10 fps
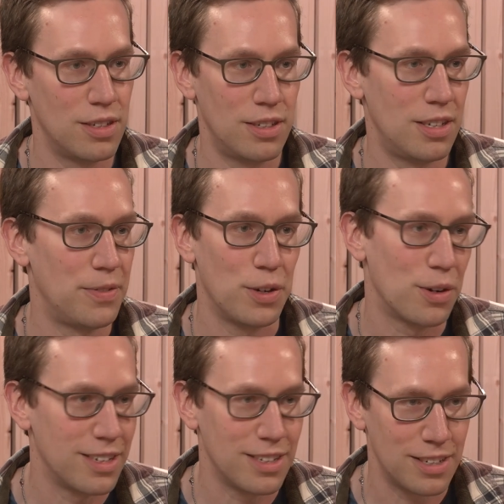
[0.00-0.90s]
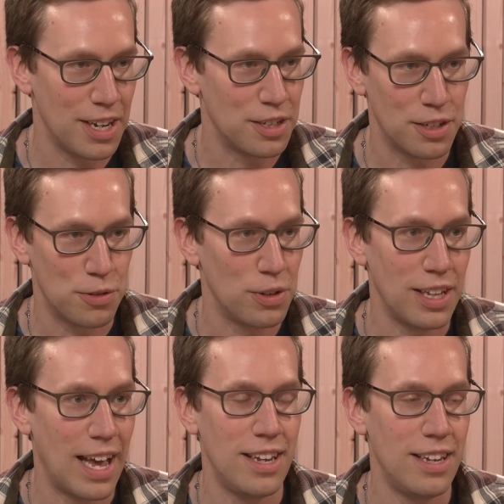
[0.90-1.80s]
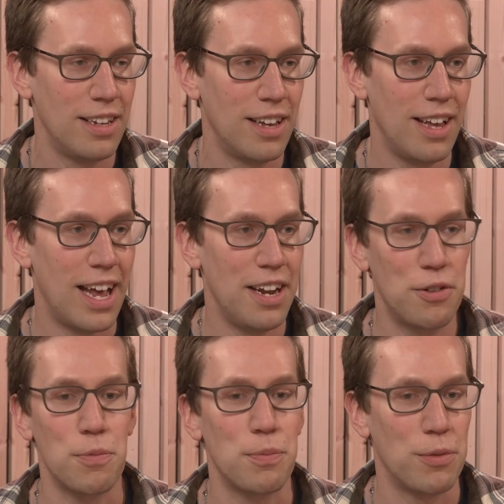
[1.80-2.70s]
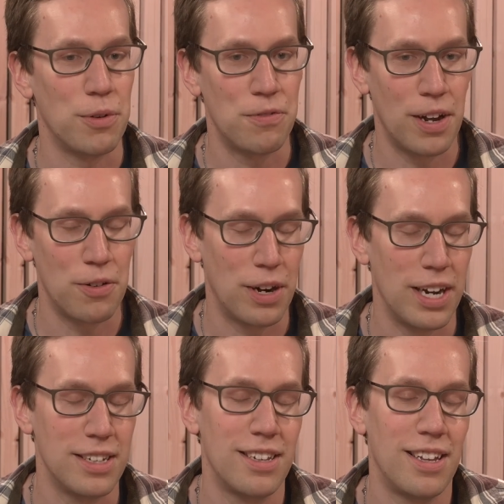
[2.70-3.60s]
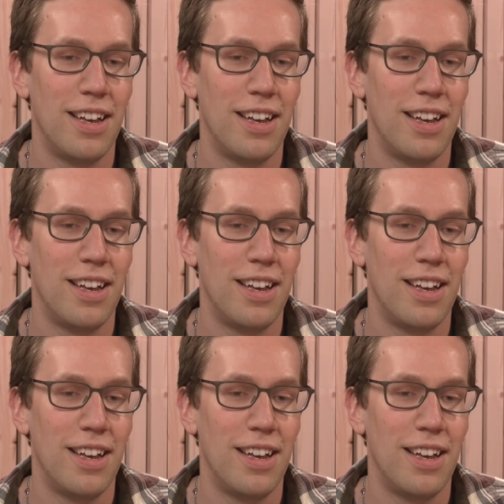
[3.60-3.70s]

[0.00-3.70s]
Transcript: civic organizations, really any any group that would fundraise.